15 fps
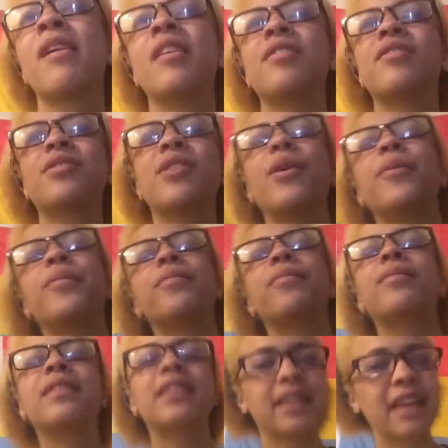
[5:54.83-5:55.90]
So
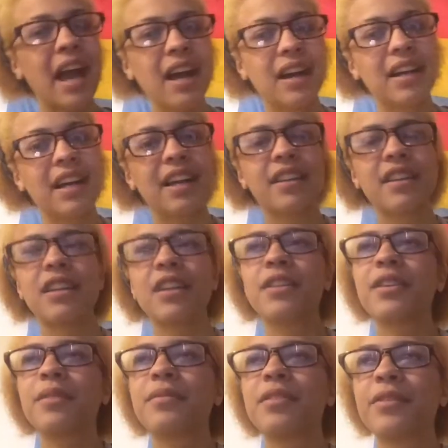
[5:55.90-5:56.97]
yeah, and
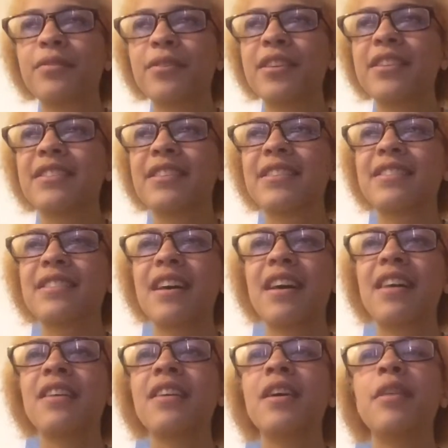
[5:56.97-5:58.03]
another difference is
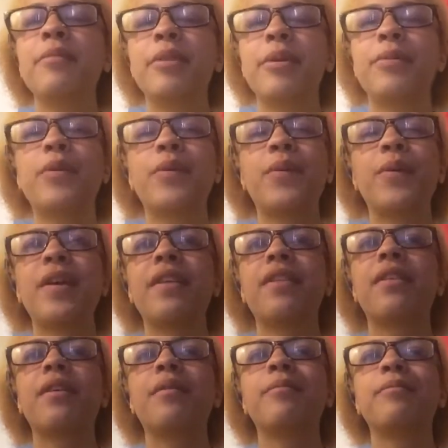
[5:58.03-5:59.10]
that people with
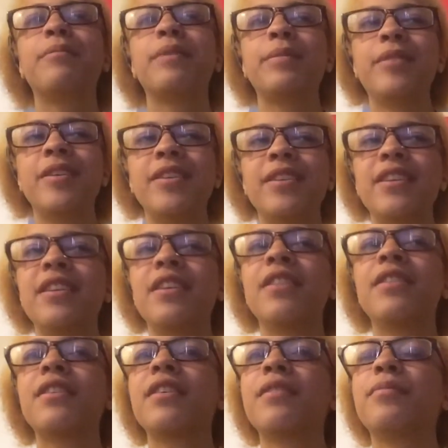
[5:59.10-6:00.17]
BPD,
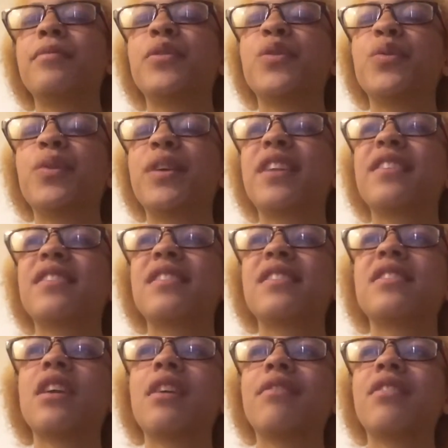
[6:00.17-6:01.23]
their mood swings and
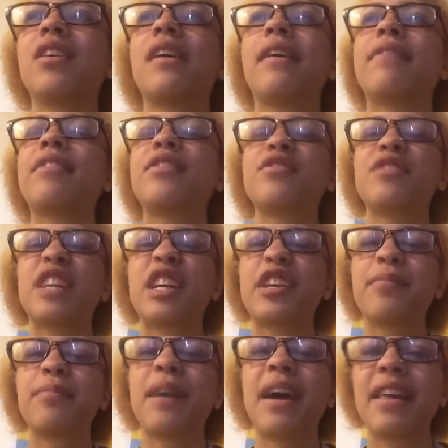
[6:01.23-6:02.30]
stuff are often
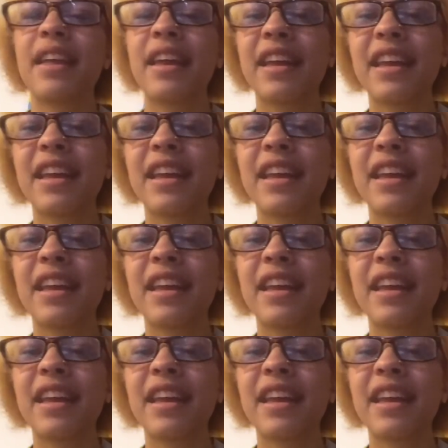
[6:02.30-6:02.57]
triggered by like